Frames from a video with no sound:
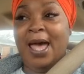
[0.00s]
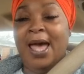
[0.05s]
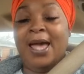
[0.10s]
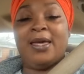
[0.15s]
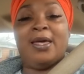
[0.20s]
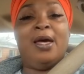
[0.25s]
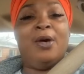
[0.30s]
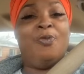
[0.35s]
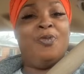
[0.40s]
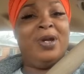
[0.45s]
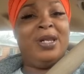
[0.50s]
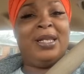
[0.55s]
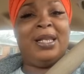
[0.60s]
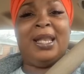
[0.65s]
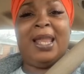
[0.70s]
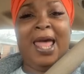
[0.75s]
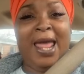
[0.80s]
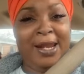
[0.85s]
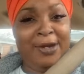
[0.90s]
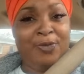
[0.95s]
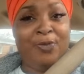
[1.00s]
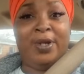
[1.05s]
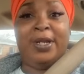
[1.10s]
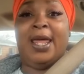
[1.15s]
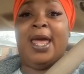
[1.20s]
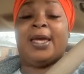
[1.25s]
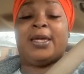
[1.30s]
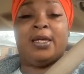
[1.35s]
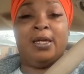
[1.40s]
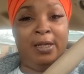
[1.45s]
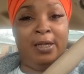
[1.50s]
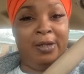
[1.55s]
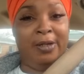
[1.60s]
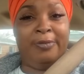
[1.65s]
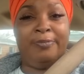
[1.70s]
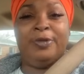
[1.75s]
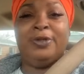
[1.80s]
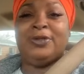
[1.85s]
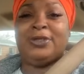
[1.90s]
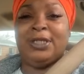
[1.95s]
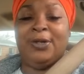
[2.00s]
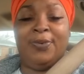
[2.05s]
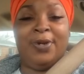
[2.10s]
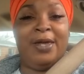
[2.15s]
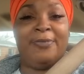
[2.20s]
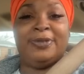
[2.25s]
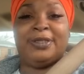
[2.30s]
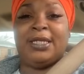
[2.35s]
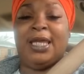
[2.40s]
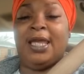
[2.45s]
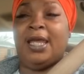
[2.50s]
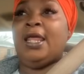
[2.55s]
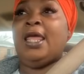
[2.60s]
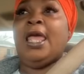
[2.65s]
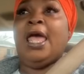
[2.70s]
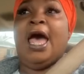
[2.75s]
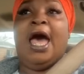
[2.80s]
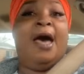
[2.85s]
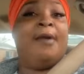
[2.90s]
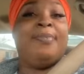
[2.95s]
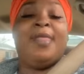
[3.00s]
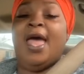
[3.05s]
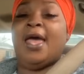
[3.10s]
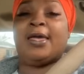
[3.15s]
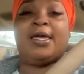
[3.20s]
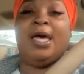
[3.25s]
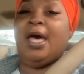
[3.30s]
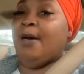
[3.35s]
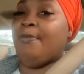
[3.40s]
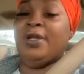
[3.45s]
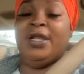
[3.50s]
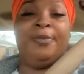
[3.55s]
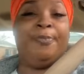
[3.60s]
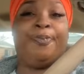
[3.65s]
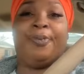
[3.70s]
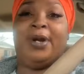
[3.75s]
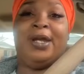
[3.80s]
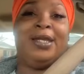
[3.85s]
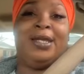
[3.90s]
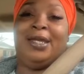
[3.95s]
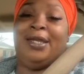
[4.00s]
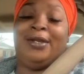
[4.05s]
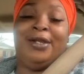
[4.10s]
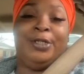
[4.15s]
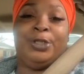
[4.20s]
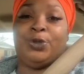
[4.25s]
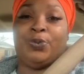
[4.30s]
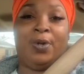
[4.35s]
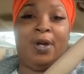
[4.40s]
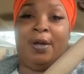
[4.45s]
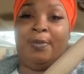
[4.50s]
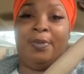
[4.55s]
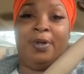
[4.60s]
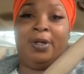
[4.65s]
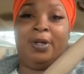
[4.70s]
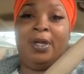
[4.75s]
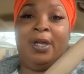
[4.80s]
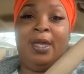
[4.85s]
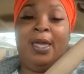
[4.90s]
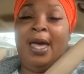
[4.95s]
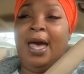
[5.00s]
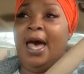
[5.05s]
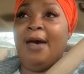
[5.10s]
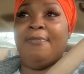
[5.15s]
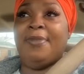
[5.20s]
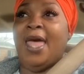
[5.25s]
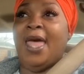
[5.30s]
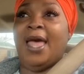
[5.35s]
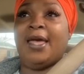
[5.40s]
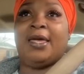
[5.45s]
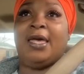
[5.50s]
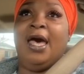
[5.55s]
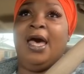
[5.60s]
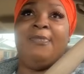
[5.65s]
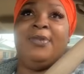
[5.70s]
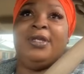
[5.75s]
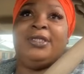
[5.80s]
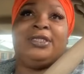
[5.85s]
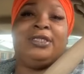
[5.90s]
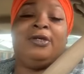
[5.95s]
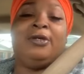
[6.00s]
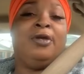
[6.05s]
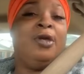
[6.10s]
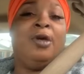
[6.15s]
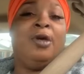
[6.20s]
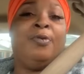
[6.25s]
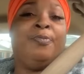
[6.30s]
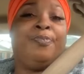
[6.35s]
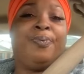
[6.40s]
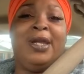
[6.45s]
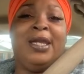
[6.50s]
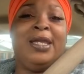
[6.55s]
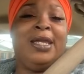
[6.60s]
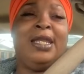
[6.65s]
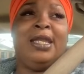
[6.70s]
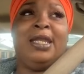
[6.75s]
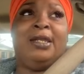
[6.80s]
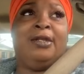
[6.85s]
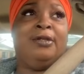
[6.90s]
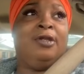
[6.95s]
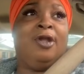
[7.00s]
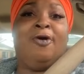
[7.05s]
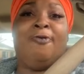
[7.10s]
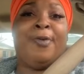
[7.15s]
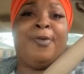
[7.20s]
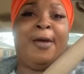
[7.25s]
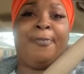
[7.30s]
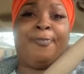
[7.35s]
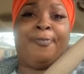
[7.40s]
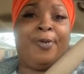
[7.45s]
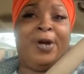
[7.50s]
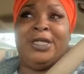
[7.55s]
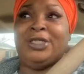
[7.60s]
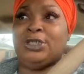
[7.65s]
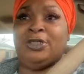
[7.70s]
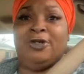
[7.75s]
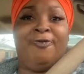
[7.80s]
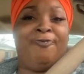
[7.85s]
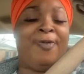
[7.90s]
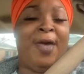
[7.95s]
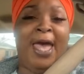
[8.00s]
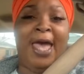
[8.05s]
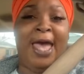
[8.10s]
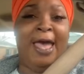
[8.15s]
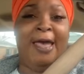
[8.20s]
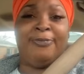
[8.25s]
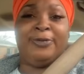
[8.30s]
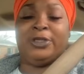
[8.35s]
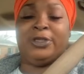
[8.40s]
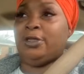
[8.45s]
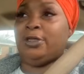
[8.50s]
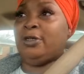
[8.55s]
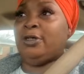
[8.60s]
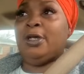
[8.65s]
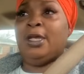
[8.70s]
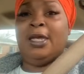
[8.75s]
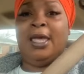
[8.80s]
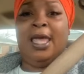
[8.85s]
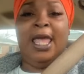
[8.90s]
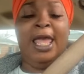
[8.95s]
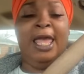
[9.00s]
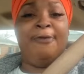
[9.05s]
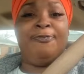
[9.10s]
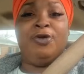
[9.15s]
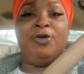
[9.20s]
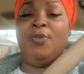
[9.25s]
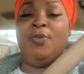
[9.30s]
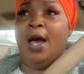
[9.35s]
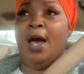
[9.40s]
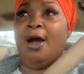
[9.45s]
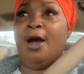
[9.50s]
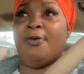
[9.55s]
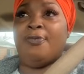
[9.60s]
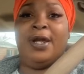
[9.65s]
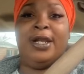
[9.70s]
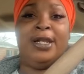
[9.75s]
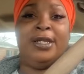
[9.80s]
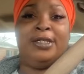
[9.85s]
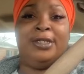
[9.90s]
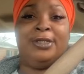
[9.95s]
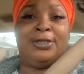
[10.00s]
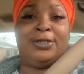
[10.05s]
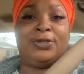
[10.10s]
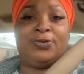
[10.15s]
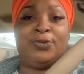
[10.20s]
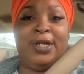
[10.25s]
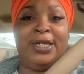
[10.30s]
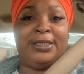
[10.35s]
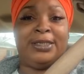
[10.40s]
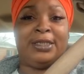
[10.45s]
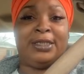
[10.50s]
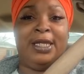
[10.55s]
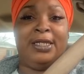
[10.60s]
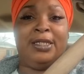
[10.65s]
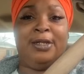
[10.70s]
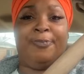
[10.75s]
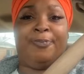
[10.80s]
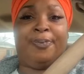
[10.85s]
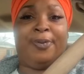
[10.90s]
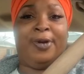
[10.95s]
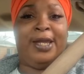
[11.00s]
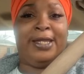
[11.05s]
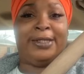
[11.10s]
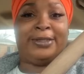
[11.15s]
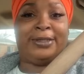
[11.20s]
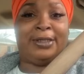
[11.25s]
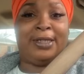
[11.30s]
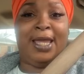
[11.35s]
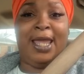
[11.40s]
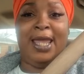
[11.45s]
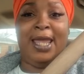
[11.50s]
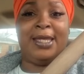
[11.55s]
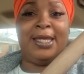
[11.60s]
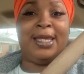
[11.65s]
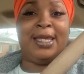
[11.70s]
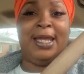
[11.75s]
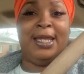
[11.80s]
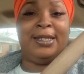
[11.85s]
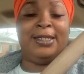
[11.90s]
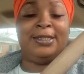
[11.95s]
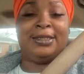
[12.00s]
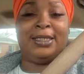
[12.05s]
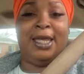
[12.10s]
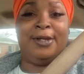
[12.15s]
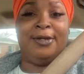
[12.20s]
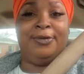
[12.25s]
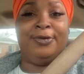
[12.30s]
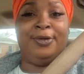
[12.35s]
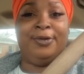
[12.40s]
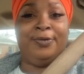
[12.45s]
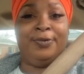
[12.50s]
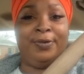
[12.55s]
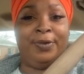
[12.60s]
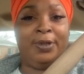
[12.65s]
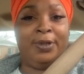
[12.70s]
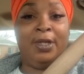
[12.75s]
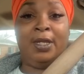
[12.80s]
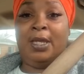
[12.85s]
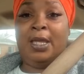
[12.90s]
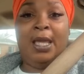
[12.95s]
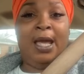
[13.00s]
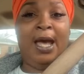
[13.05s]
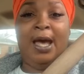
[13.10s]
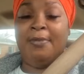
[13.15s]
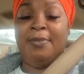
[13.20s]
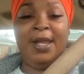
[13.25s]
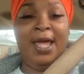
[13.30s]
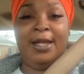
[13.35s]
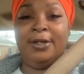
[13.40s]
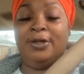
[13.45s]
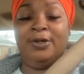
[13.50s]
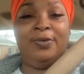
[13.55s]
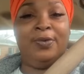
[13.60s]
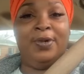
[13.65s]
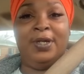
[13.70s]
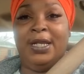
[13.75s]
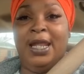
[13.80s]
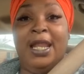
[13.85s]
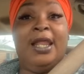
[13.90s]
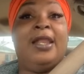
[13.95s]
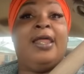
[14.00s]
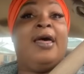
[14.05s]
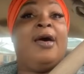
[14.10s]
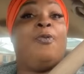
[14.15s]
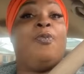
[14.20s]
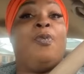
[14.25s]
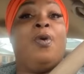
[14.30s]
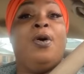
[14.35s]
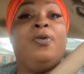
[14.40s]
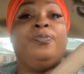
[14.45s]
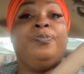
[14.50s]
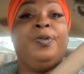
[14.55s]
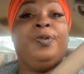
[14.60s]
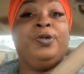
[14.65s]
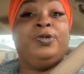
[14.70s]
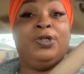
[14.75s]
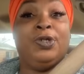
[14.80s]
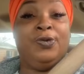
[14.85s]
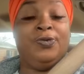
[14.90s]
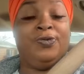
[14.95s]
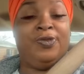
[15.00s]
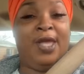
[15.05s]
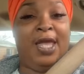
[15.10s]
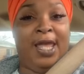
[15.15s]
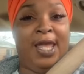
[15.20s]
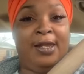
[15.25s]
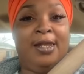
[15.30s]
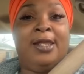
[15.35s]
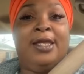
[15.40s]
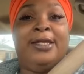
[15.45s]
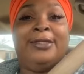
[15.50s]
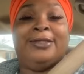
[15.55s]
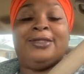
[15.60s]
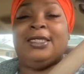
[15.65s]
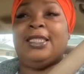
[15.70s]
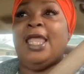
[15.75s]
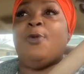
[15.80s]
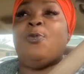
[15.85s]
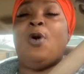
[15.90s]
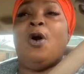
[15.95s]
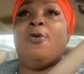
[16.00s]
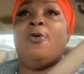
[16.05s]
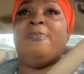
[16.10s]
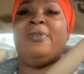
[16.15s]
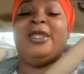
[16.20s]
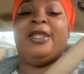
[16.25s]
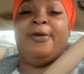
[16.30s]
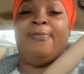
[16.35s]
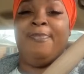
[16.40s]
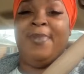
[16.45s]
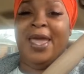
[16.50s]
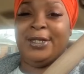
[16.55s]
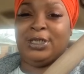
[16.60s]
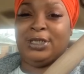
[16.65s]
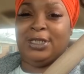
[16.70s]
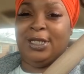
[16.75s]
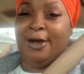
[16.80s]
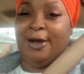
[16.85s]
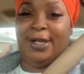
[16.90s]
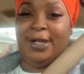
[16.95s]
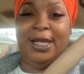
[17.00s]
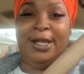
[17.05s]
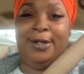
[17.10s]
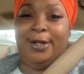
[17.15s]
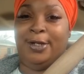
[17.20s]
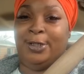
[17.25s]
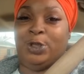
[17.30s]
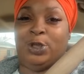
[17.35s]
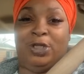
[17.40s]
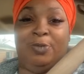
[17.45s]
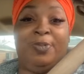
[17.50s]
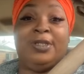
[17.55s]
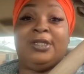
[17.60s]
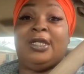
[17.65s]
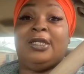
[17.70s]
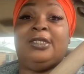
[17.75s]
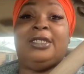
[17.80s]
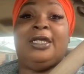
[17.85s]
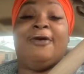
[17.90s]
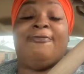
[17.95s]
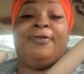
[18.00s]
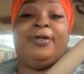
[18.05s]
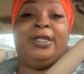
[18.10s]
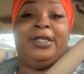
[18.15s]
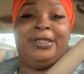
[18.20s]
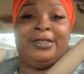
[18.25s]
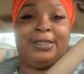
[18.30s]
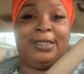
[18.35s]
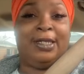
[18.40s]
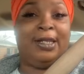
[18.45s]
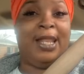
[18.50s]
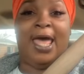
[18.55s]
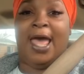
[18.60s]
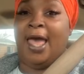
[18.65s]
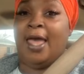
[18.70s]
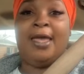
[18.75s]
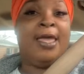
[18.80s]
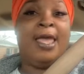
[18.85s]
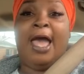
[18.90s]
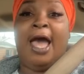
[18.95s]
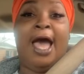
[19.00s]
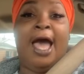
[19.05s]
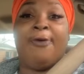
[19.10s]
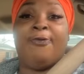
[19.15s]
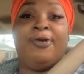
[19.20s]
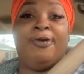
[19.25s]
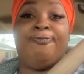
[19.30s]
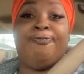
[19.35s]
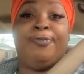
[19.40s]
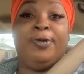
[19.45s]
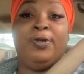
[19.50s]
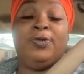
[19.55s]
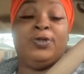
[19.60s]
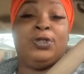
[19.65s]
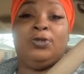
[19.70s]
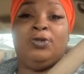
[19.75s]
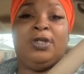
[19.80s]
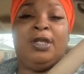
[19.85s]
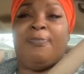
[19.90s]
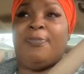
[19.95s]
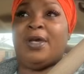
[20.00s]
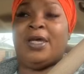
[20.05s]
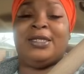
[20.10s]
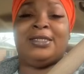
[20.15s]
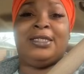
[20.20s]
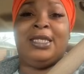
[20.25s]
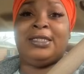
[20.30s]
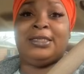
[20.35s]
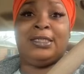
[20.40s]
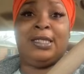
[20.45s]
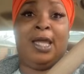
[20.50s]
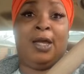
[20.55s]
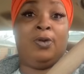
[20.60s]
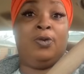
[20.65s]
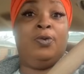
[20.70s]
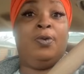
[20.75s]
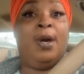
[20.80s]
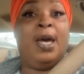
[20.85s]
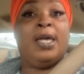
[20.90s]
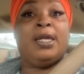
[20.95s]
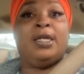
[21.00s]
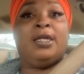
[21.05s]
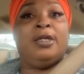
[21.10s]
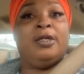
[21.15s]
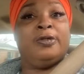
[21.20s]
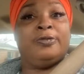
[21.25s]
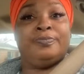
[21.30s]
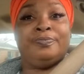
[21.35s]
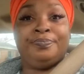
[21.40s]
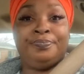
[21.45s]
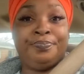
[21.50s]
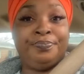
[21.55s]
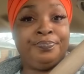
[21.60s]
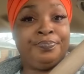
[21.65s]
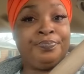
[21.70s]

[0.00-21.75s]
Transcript: I come with light when I come. You see what I'm saying? I'm not coming to bring any drama. I'm not coming to bring any low vibrational vibes to have you already distressed and depressed. Hey, Candace, how you doing? I'm not doing that, and I won't do that. See, they want me to match their energy, but the devil is a lie. I refuse to do that because that's not who I am.